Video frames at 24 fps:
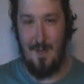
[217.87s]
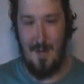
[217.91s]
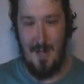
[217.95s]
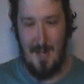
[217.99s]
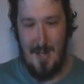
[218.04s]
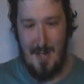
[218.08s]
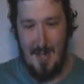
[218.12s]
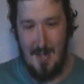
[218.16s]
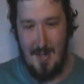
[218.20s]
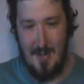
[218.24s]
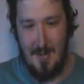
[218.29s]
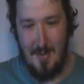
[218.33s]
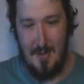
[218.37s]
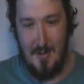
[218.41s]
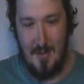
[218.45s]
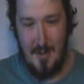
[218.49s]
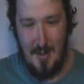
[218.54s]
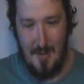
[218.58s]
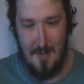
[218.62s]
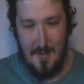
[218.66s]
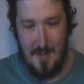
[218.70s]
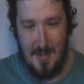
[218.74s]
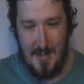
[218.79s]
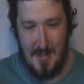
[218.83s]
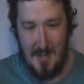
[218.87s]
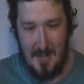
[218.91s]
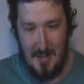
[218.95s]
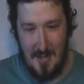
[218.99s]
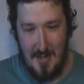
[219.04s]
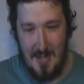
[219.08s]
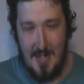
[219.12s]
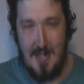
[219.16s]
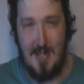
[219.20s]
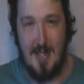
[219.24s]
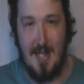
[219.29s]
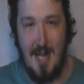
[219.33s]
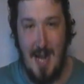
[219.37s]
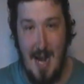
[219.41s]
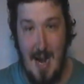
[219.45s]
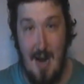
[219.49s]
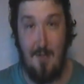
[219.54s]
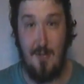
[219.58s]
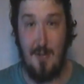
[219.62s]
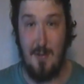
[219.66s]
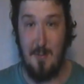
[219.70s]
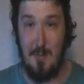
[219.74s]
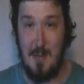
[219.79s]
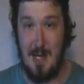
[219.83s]
and I've decided that
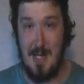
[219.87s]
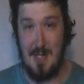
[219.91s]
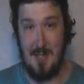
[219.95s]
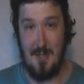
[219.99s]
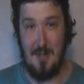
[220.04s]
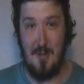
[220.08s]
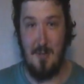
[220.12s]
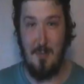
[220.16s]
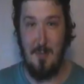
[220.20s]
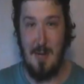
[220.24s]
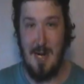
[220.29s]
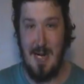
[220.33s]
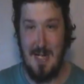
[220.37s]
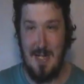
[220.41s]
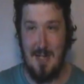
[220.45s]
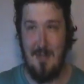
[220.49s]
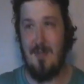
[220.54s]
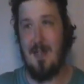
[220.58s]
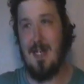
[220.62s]
after Mascot Mania,